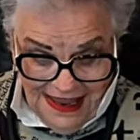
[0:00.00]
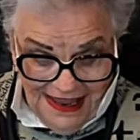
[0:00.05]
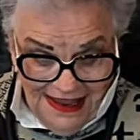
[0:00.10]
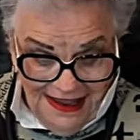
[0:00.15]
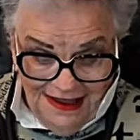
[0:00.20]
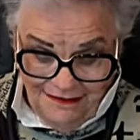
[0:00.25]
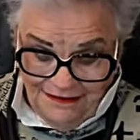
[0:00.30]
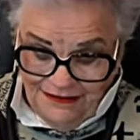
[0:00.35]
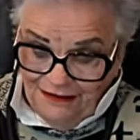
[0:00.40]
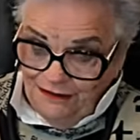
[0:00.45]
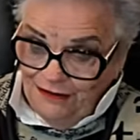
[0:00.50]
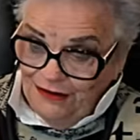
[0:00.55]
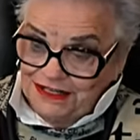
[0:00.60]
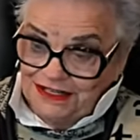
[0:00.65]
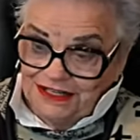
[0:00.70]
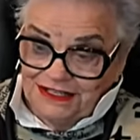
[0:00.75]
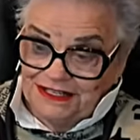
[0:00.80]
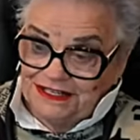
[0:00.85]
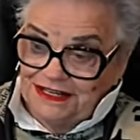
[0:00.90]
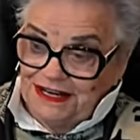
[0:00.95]
If it
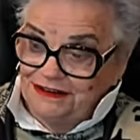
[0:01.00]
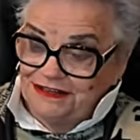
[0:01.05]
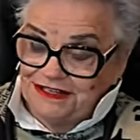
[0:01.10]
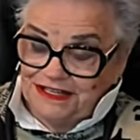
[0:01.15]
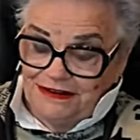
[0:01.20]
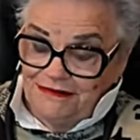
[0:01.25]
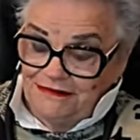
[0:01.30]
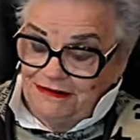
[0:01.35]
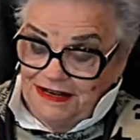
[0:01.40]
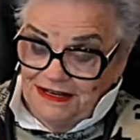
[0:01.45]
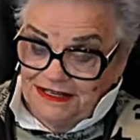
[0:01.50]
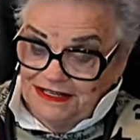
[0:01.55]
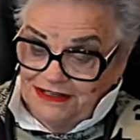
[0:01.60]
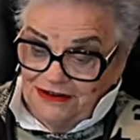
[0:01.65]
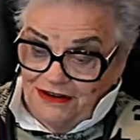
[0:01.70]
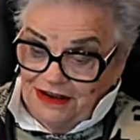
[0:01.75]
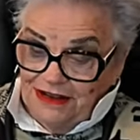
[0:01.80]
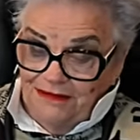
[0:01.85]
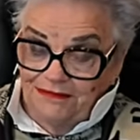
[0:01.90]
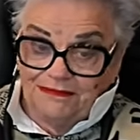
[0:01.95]
wasn't so serious,
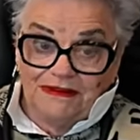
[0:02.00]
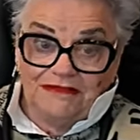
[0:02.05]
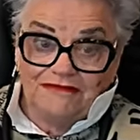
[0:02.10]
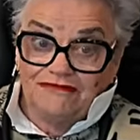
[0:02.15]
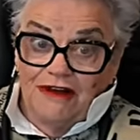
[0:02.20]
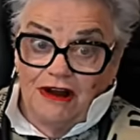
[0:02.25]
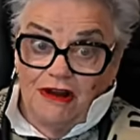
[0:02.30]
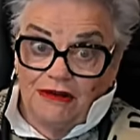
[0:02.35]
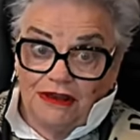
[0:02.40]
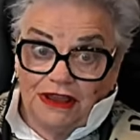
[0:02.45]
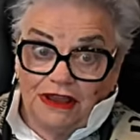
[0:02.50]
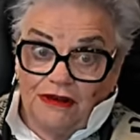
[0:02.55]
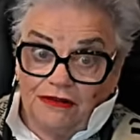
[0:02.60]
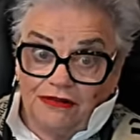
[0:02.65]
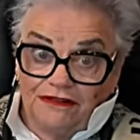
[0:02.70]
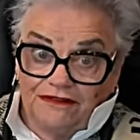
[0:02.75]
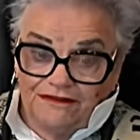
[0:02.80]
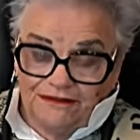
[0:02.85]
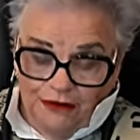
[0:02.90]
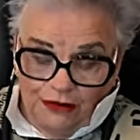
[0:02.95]
I could be rolling
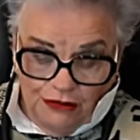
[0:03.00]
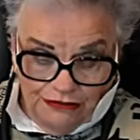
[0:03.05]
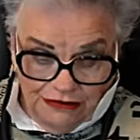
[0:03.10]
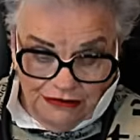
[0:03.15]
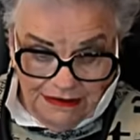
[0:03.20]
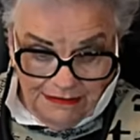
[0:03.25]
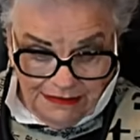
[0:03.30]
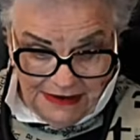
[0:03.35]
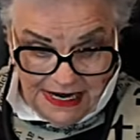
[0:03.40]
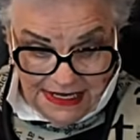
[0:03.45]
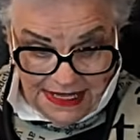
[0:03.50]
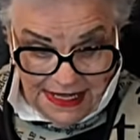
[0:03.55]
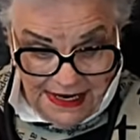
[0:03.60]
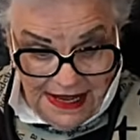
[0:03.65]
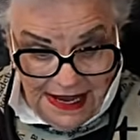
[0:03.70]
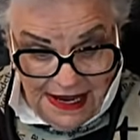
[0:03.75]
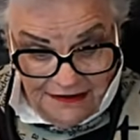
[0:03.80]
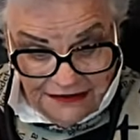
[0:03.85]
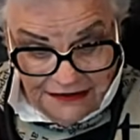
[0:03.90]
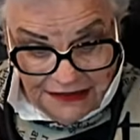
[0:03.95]
on the floor in bloody
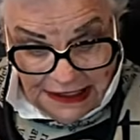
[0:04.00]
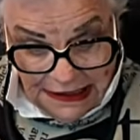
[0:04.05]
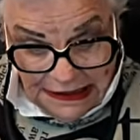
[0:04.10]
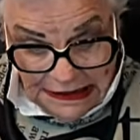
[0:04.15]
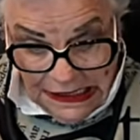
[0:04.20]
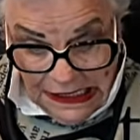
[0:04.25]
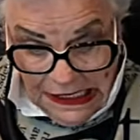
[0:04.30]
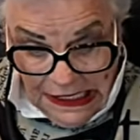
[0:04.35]
laughter.